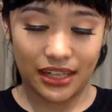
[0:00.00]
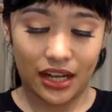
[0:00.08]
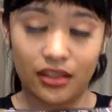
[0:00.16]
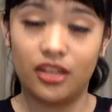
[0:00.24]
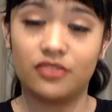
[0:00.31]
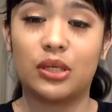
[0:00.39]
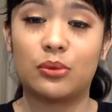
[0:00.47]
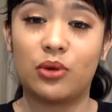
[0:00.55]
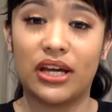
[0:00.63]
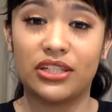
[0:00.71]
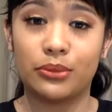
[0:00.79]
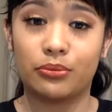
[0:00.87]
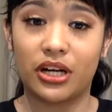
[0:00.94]
I love
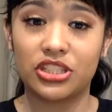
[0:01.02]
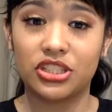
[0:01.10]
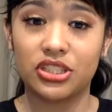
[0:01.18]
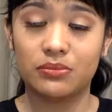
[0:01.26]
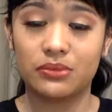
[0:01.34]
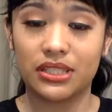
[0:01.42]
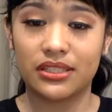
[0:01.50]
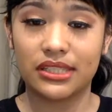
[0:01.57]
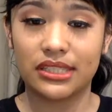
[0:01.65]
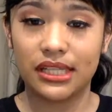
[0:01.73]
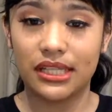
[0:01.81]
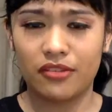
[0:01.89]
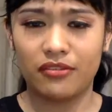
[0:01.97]
double-ended brushes
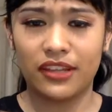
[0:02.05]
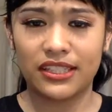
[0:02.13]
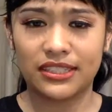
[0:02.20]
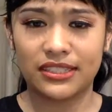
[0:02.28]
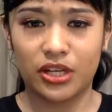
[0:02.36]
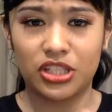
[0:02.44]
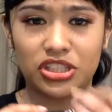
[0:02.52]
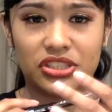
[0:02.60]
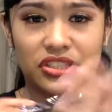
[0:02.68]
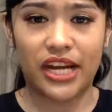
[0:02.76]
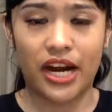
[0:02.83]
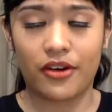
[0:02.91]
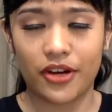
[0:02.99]
because you have less brushes to
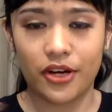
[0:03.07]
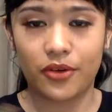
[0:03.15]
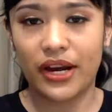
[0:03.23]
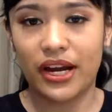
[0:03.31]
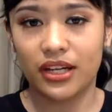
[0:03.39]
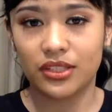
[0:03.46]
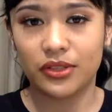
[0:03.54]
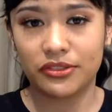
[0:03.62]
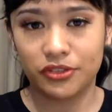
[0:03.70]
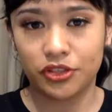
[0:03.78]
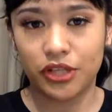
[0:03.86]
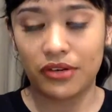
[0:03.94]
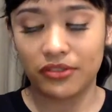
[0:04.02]
carry around if
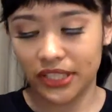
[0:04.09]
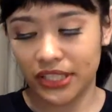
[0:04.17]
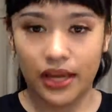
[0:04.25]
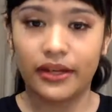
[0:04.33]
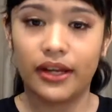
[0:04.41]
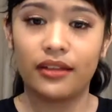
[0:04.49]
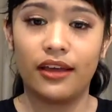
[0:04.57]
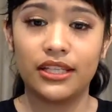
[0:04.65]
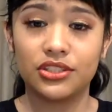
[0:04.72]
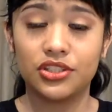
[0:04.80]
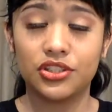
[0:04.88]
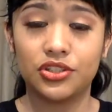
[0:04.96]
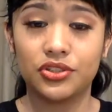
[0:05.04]
you're traveling, and I like
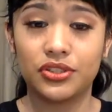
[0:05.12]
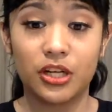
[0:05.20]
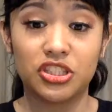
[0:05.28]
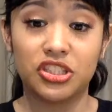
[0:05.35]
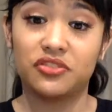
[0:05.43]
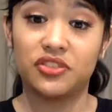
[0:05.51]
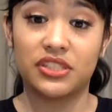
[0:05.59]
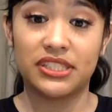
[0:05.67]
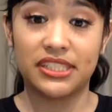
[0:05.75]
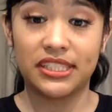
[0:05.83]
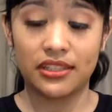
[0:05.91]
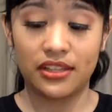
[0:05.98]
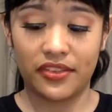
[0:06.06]
to use brushes for
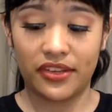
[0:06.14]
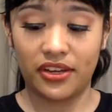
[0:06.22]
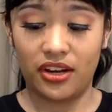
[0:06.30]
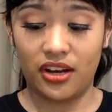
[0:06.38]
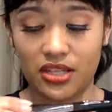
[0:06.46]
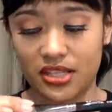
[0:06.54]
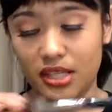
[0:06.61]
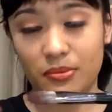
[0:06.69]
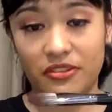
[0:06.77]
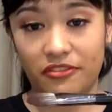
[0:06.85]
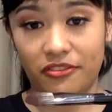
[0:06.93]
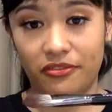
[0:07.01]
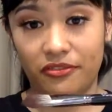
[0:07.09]
concealer that are slim
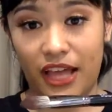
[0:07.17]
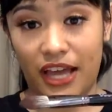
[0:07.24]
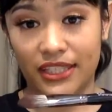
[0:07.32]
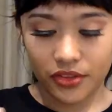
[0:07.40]
and flat.